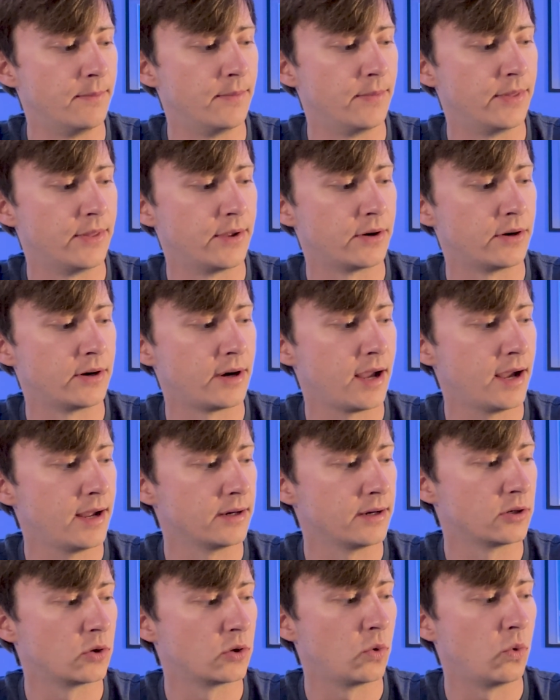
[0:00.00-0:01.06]
They're not
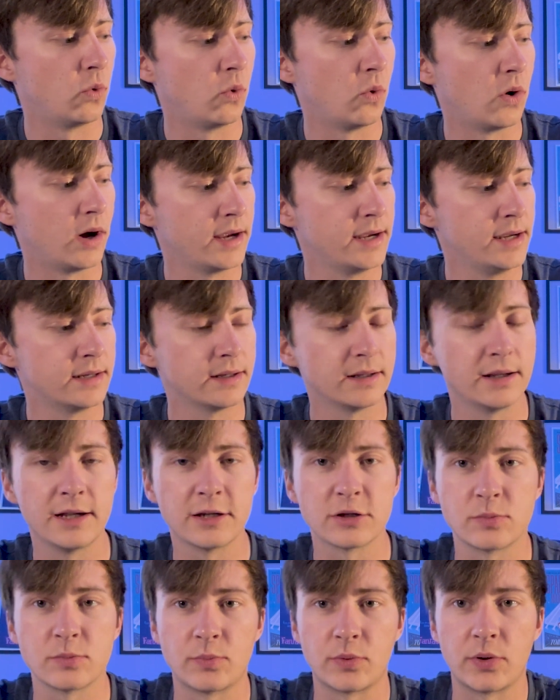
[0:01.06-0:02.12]
quite as
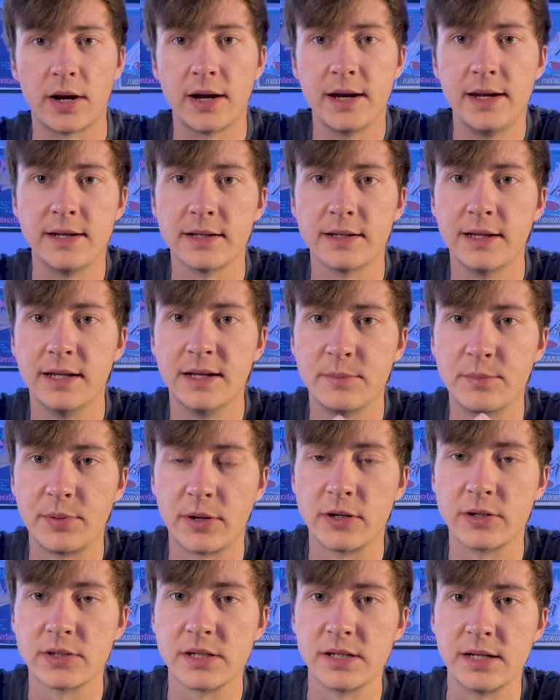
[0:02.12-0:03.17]
bright in
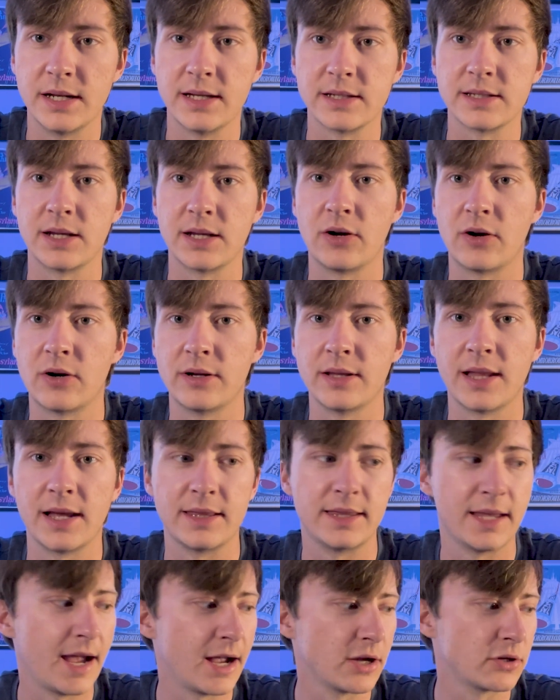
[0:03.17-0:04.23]
person as they are on like
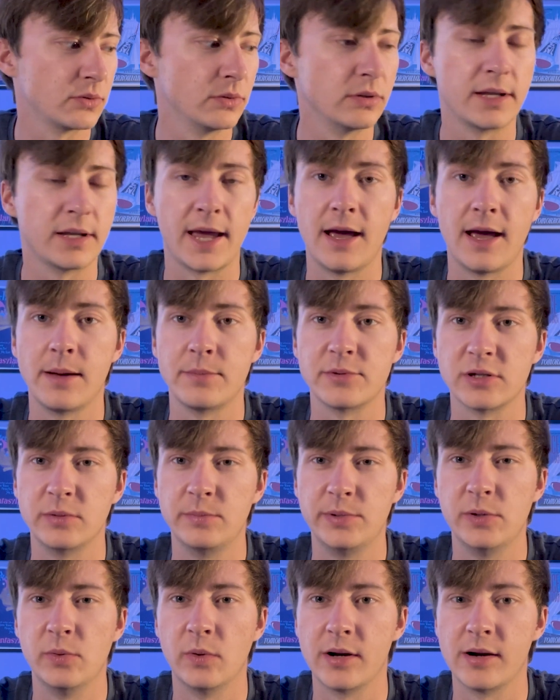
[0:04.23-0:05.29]
the actual cap, so
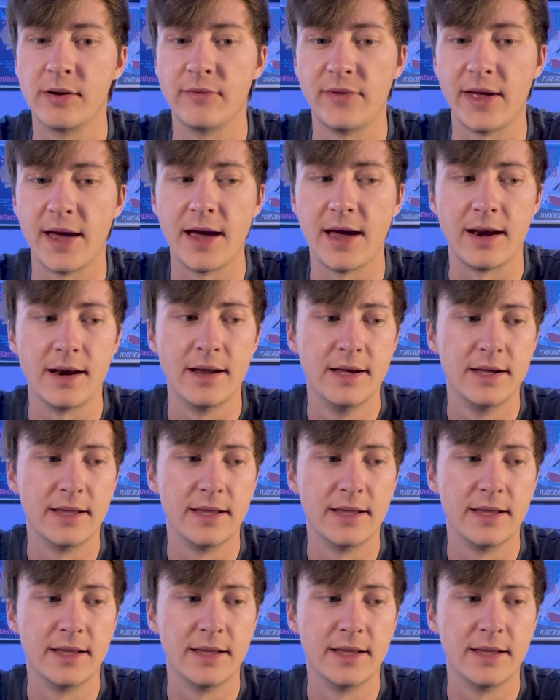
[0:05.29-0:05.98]
beware of that.